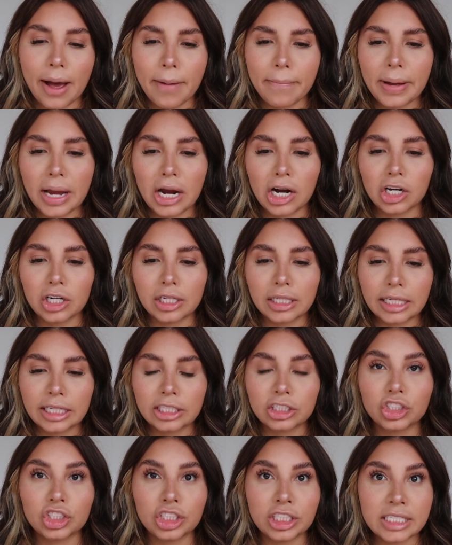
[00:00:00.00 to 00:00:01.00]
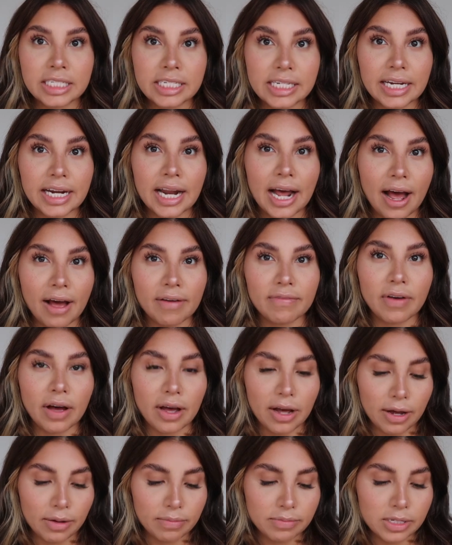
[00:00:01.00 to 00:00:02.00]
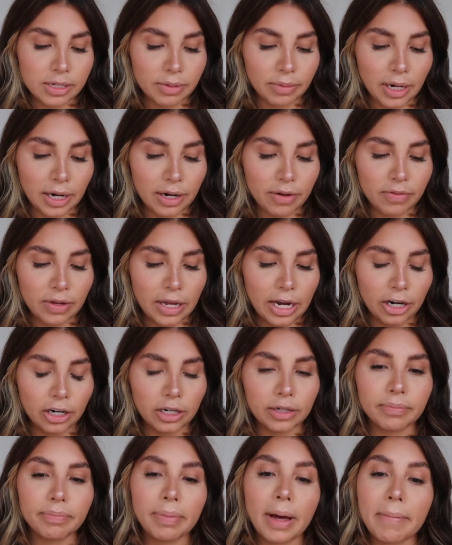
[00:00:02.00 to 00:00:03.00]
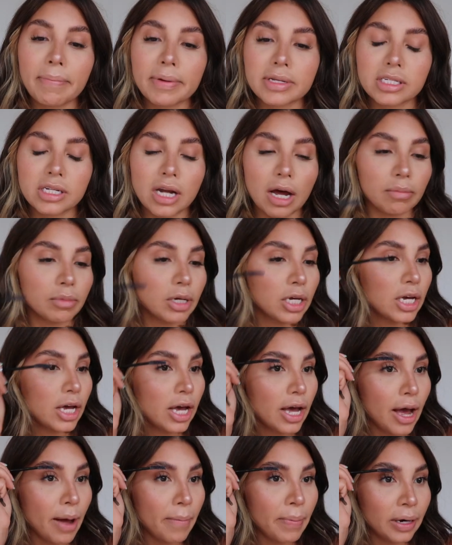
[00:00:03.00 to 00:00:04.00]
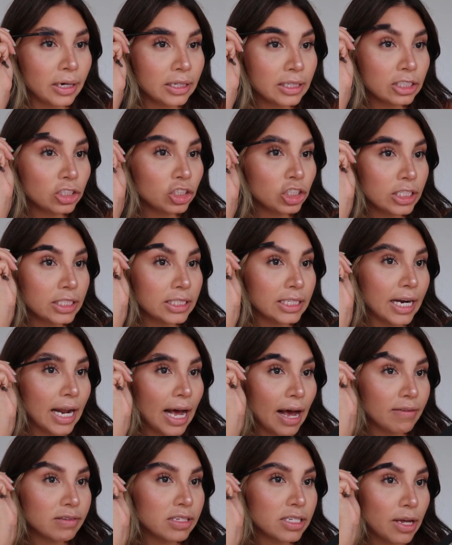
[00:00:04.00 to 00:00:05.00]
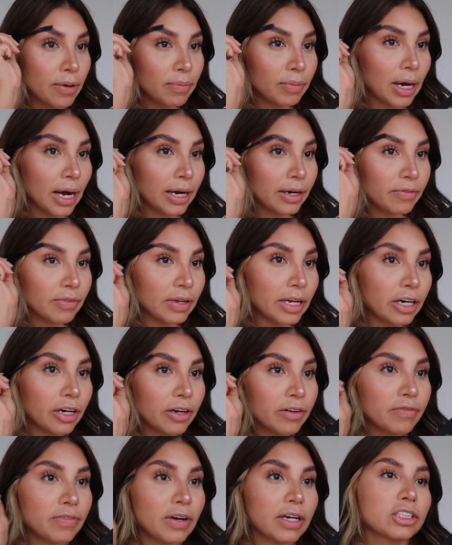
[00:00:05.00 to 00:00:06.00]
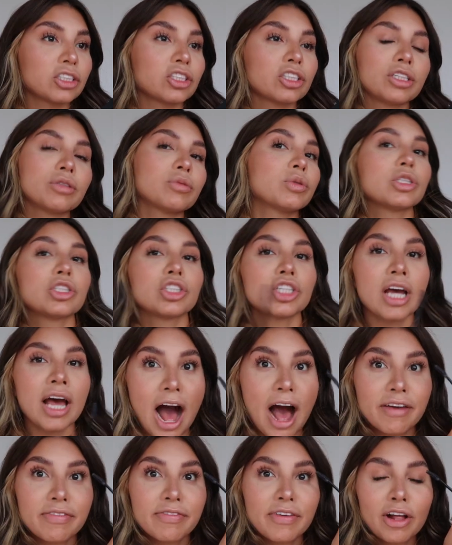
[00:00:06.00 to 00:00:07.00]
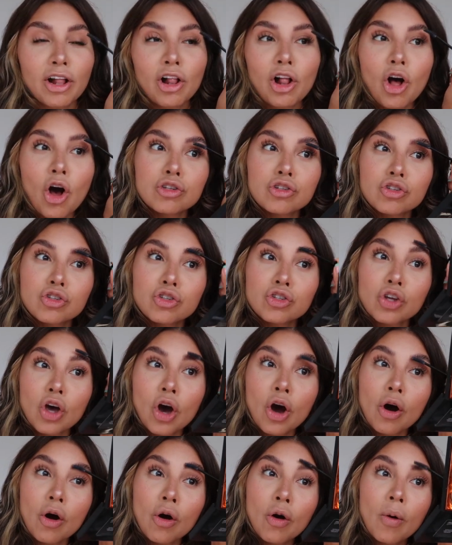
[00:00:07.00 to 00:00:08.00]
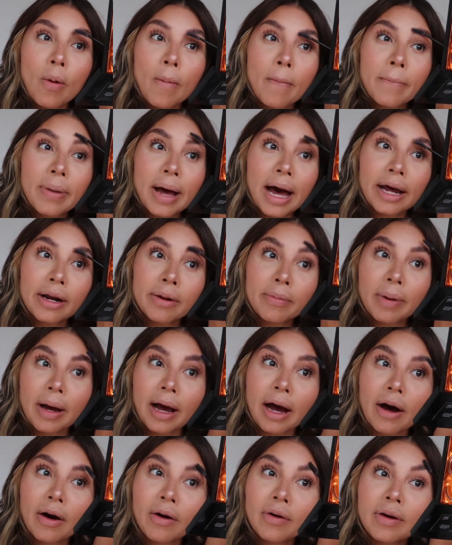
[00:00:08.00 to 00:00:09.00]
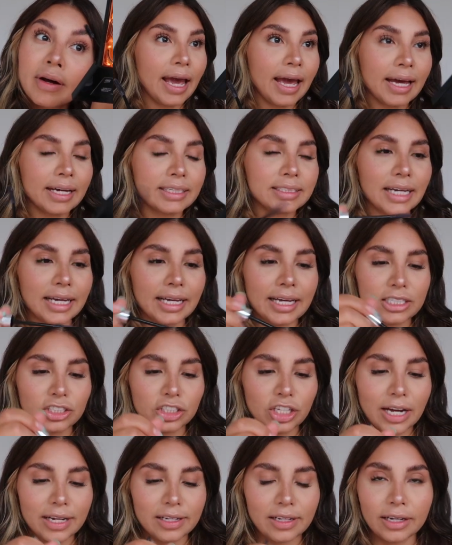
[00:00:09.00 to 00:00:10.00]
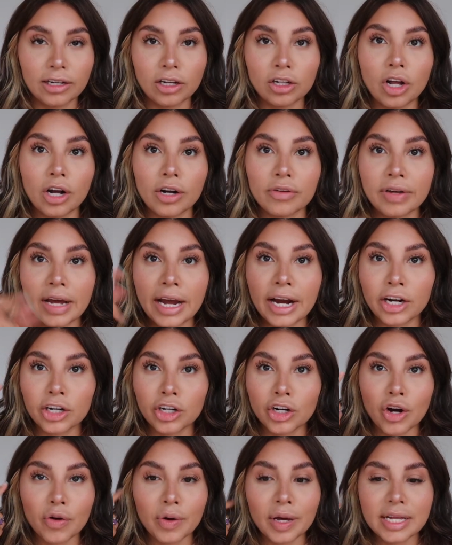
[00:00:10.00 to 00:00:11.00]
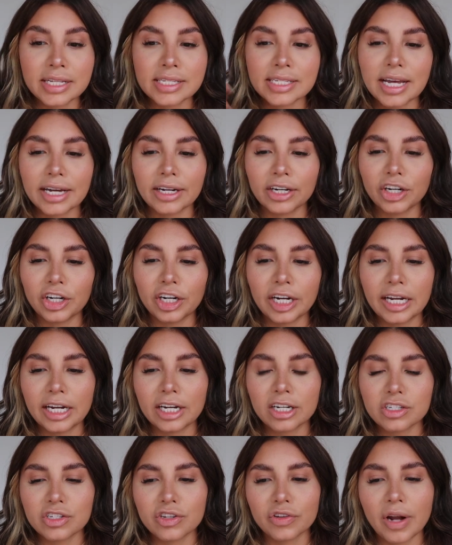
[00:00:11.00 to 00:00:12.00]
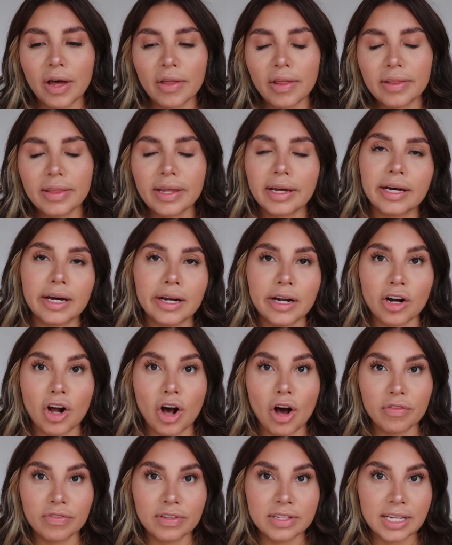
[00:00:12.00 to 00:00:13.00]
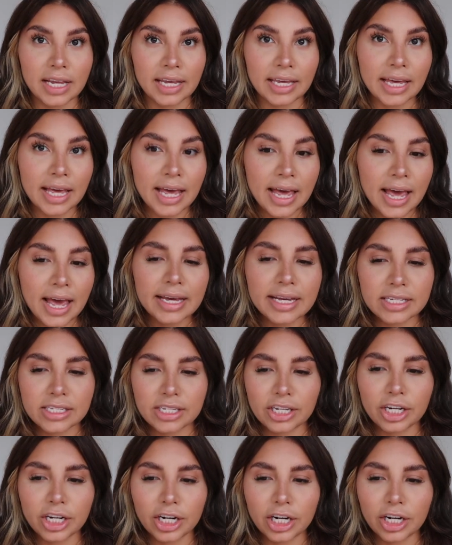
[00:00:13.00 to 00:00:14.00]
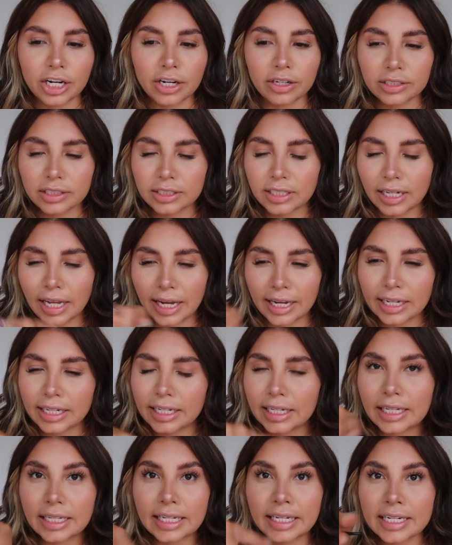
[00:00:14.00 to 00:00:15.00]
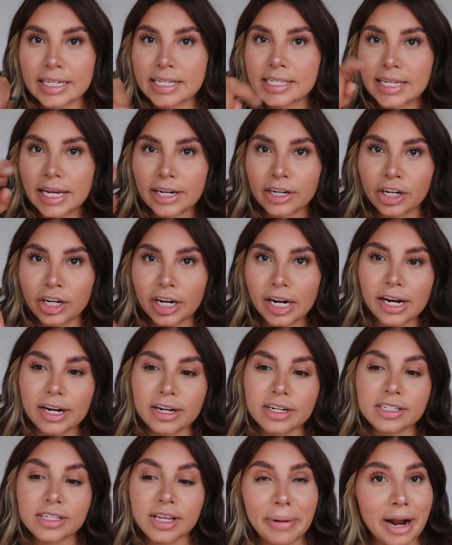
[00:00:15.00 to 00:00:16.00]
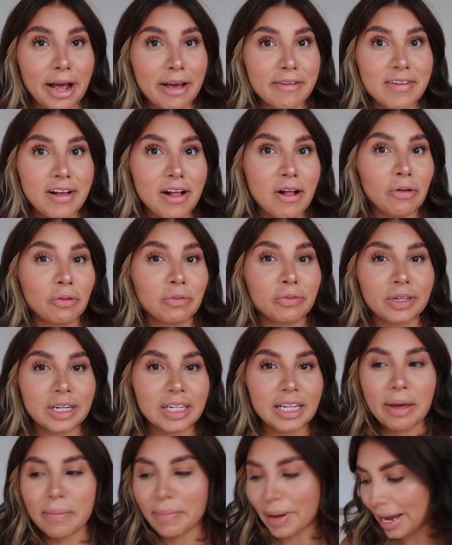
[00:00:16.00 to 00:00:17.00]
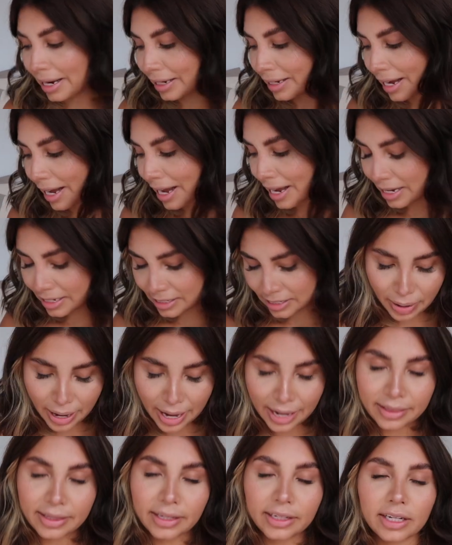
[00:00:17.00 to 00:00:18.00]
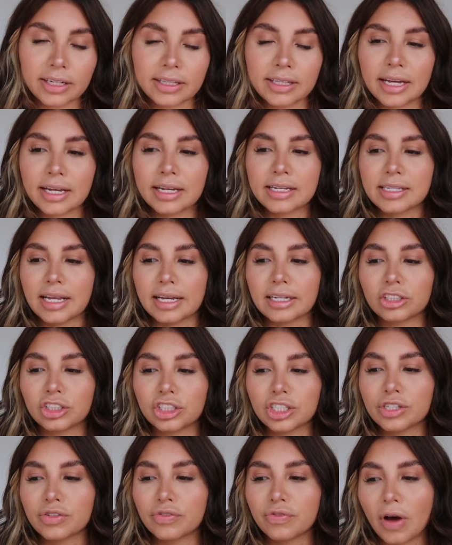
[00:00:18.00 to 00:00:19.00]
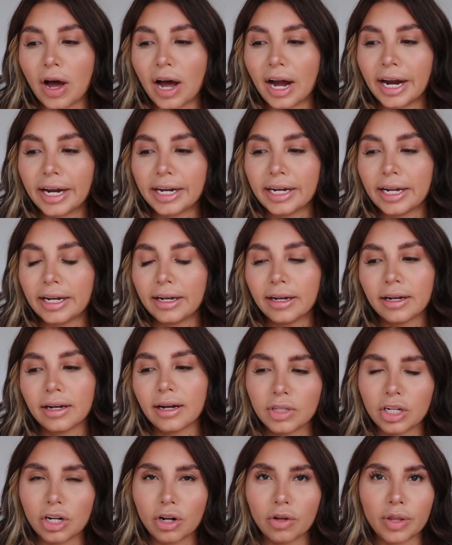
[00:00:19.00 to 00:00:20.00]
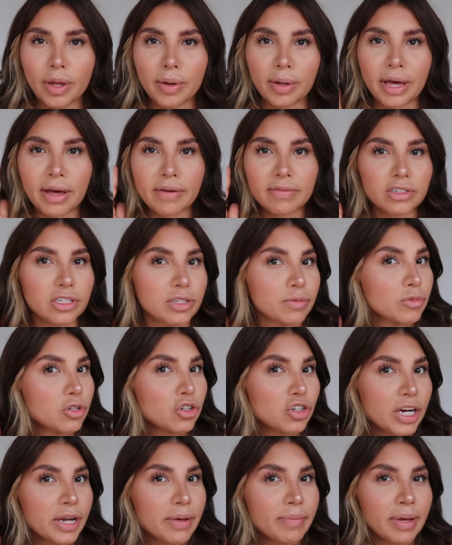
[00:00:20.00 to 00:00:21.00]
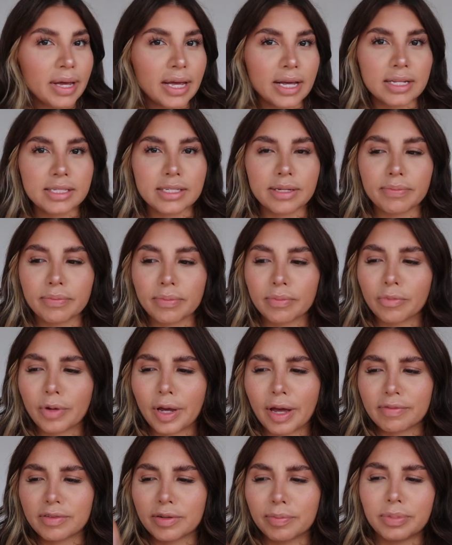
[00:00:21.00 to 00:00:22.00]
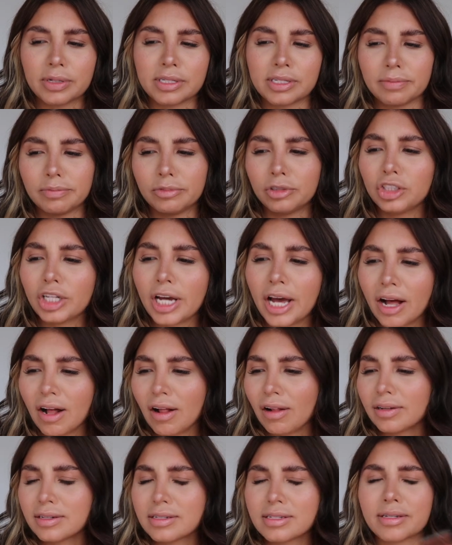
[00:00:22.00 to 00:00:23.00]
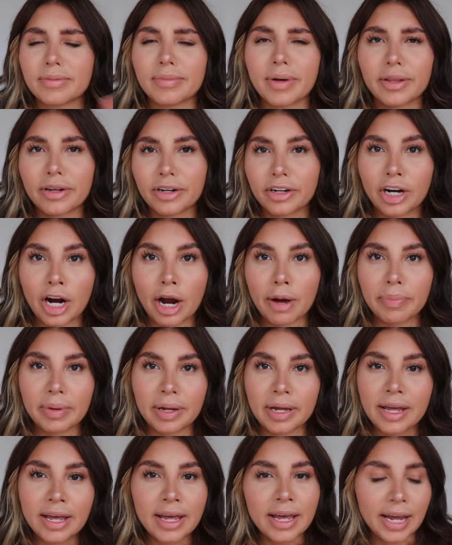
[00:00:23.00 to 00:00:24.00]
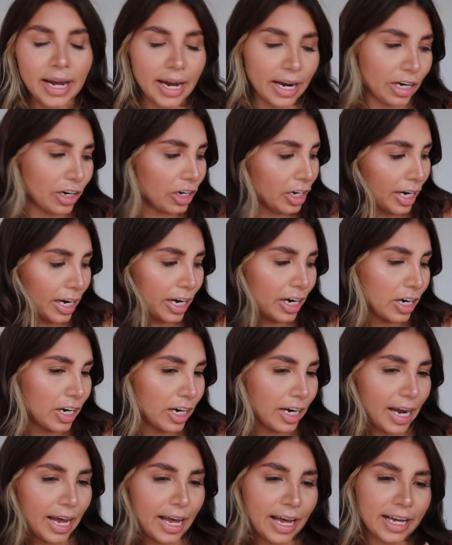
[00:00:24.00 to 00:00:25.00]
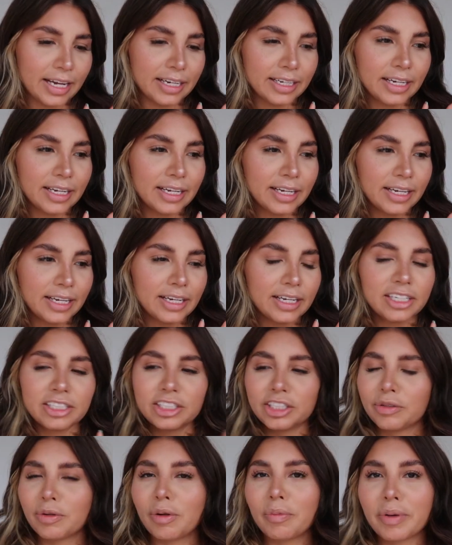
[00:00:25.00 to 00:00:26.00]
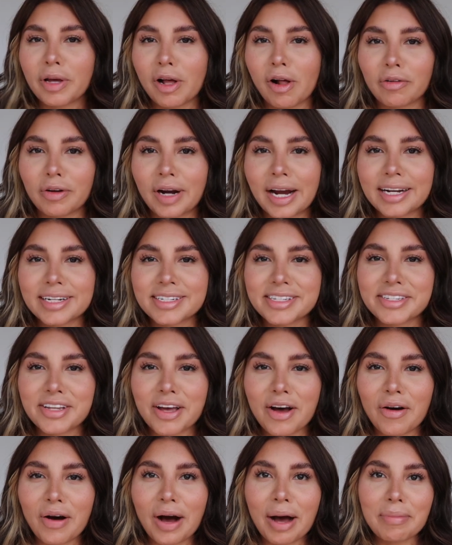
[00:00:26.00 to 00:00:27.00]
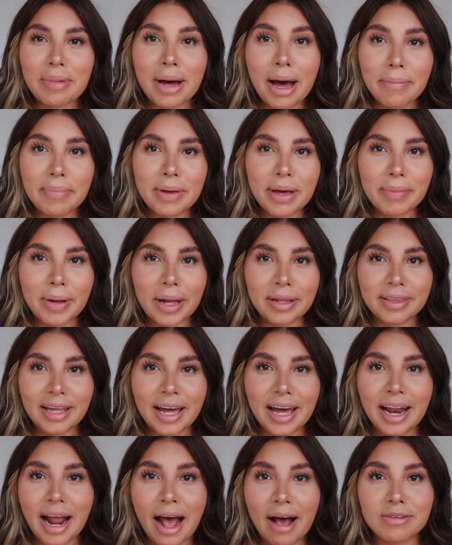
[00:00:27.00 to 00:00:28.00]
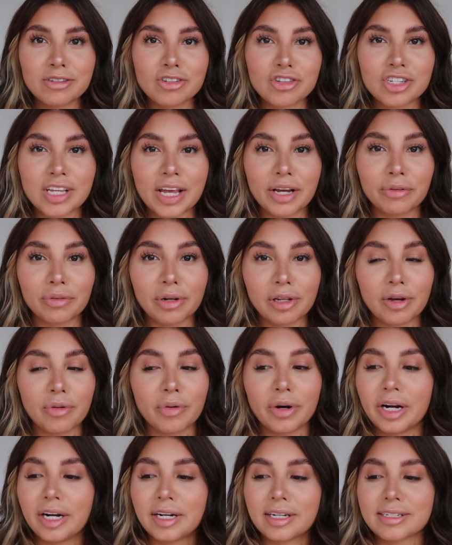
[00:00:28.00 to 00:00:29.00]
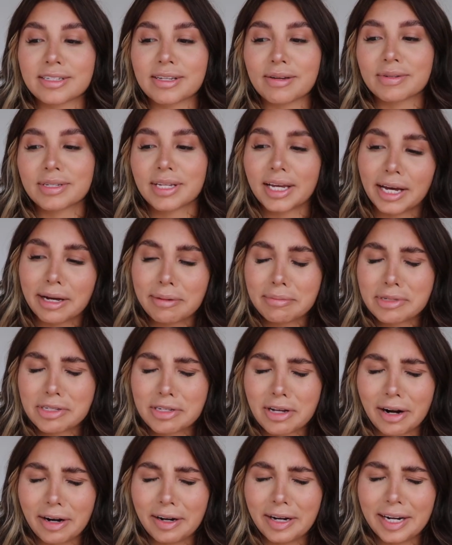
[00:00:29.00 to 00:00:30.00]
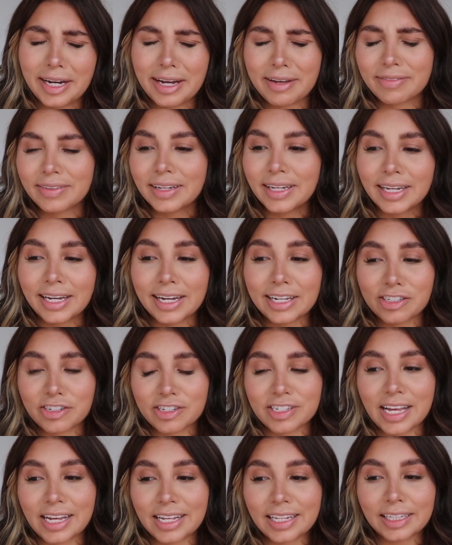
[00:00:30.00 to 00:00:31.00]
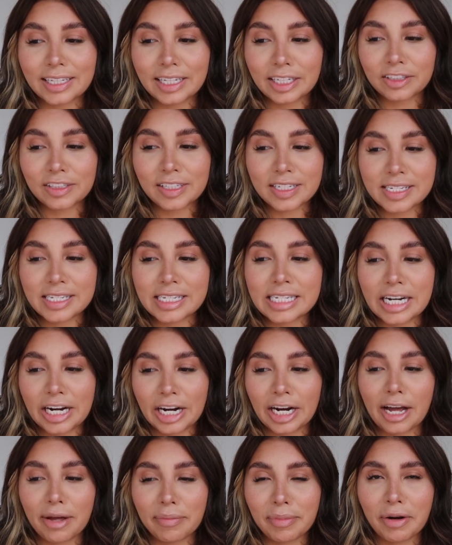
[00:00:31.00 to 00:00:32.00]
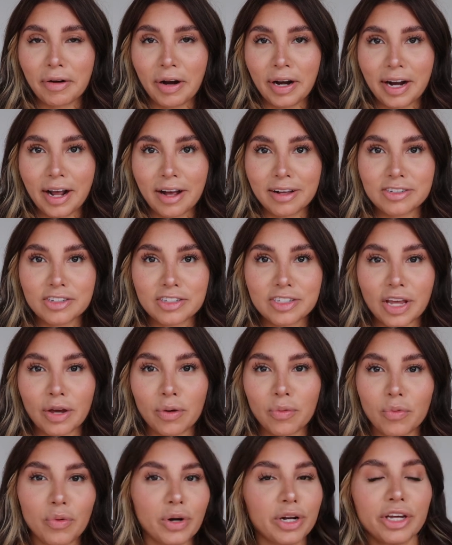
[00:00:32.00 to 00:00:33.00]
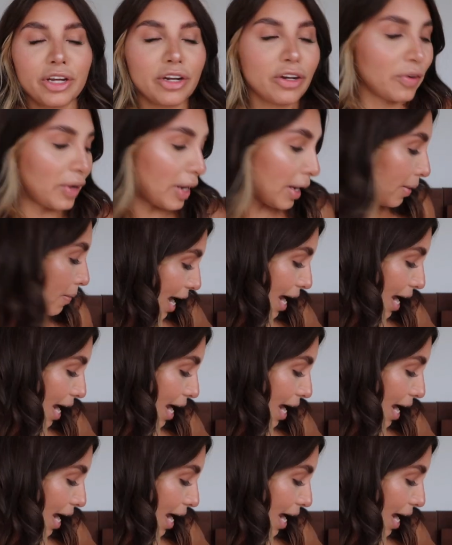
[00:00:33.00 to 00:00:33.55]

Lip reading: Apparently she did have some kind of ear, Peppa, stop. Apparently she did have some kind of ear infection, which I feel so bad about. And I guess she had like a lot of hair growing inside her ears. So now that they cut it off, it's like easier to like clean inside her ears. But I felt really bad, guys. But the good thing is like she's fine, and you know, they gave her some treatments, and we have to put some gel and some other crap in her ear, and she will be all right. So I'm happy about that. I was just like really worried because I was like, I'm sorry. And she's like literally staring at me right now, and she's like, what are you doing?